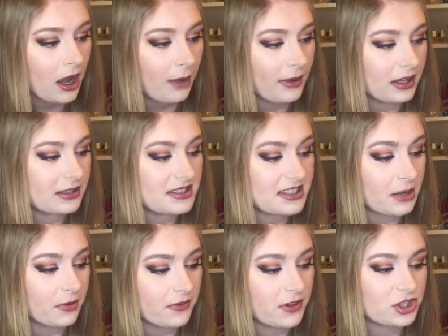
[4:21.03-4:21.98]
I mean,
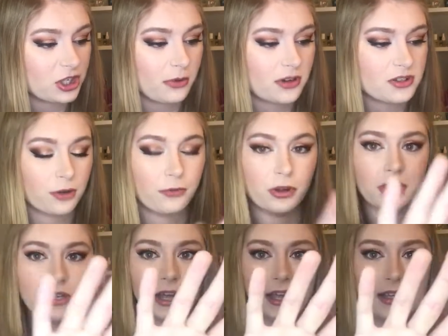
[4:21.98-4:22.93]
some of the shimmers are
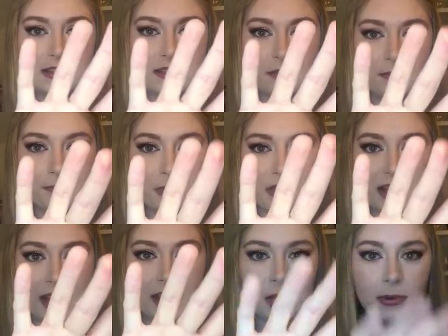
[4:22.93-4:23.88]
really nice, but
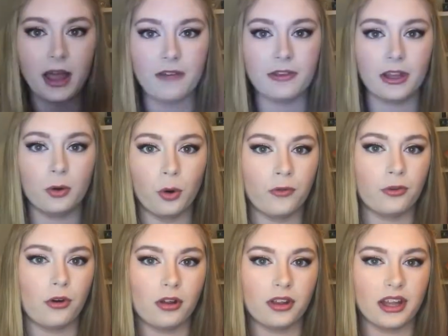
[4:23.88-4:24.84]
they end up having an
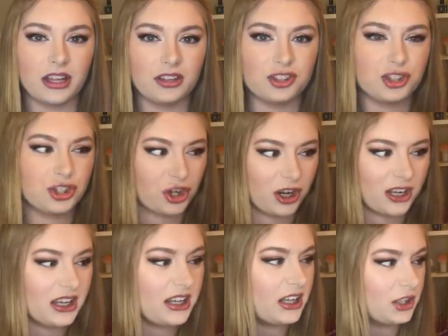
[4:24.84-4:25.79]
overall, like,
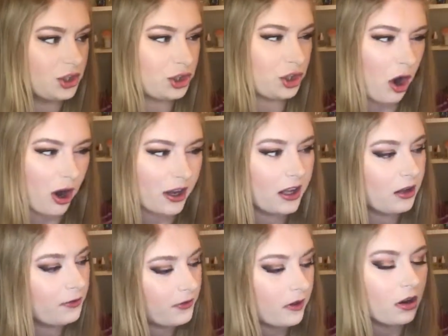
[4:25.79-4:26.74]
chunky,
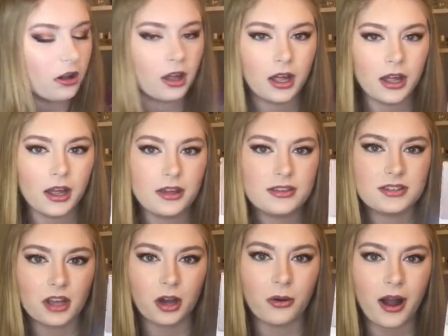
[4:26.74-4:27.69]
chalky feel.
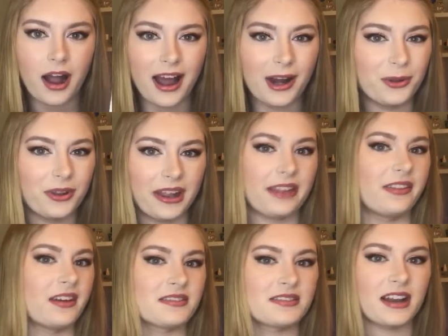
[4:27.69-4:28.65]
So I don't like
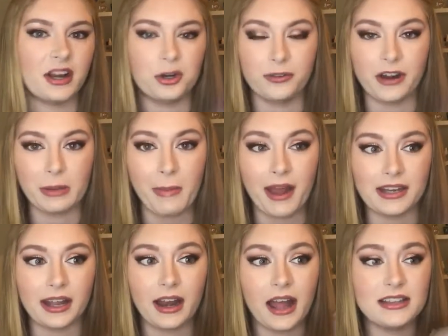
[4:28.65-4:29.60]
this, and I don't
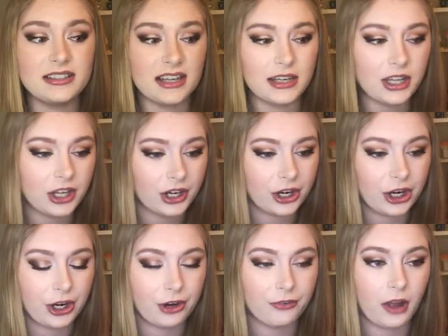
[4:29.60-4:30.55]
recommend it. I did
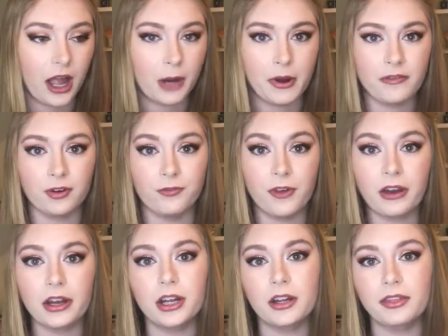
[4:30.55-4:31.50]
hear, however,
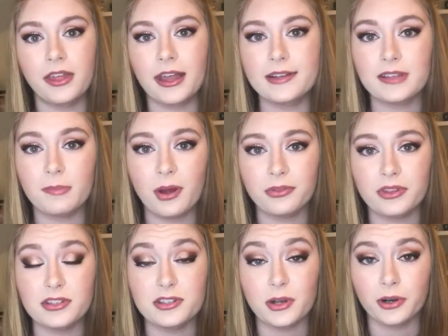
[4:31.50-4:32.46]
very good things about
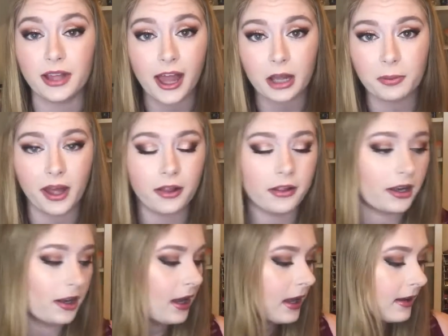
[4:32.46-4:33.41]
the Zodiac
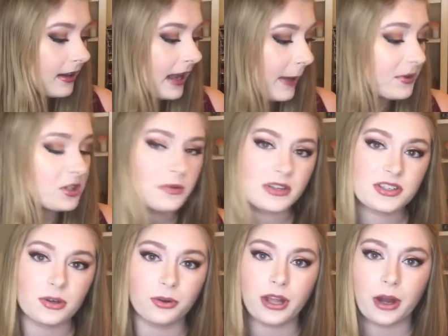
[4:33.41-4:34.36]
palette. It happened to be
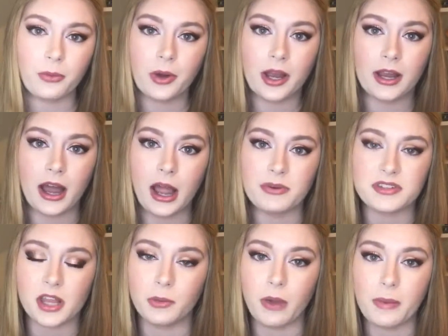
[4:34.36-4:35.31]
sold out when I
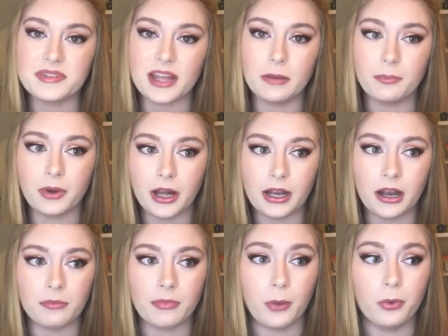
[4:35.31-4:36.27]
was on the website, but
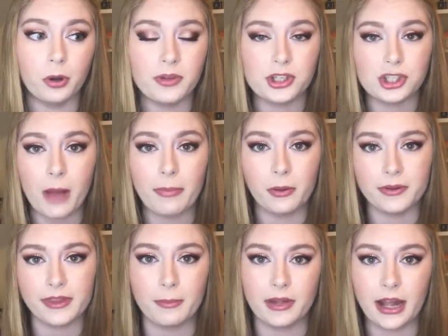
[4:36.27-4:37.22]
I will be shopping
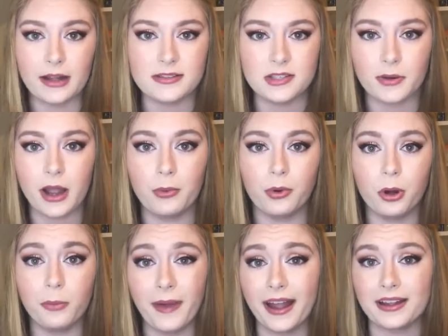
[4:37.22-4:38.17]
with them again, so I will
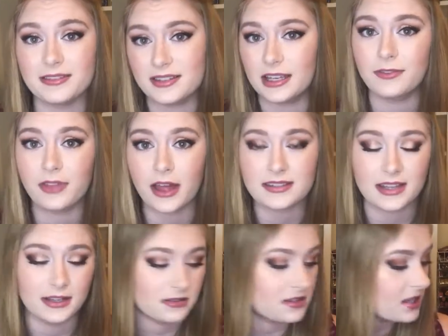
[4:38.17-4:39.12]
go back and see if that's
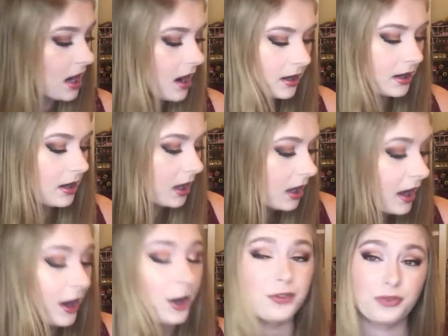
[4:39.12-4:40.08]
in stock.
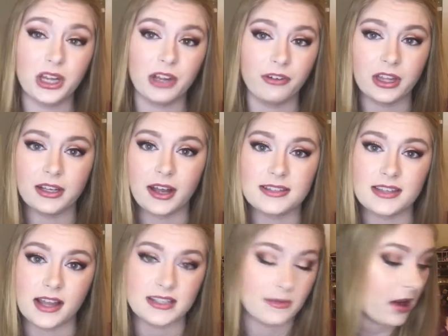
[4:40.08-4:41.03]
I heard really, really nice
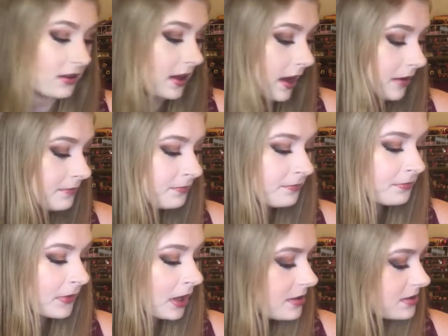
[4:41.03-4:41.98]
things about that.
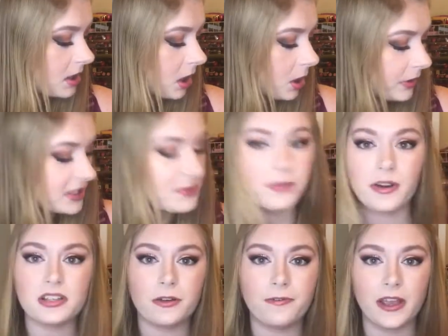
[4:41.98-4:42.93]
So let's move
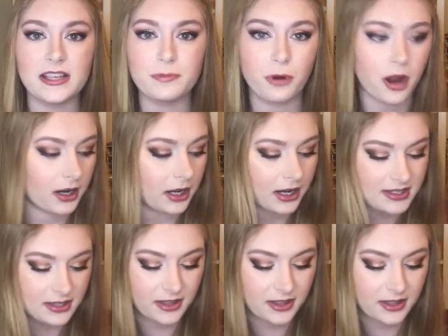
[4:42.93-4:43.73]
on to face products.